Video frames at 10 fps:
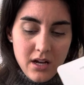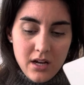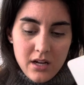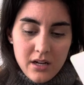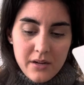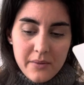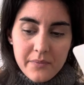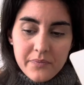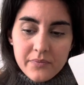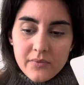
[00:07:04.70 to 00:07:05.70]

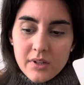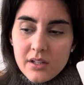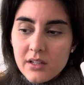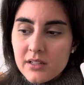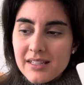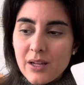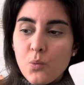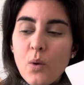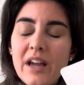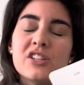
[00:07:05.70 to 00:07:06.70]
it's like
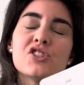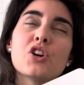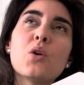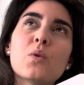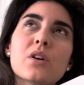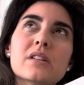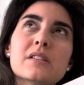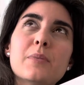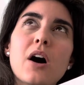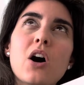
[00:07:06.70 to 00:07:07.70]
way
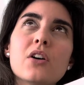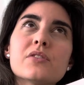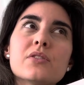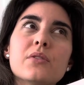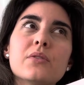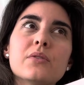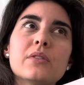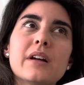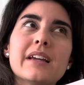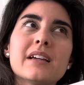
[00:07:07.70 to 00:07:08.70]
showers, but also
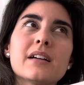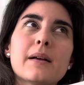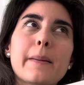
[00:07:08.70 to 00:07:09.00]
like,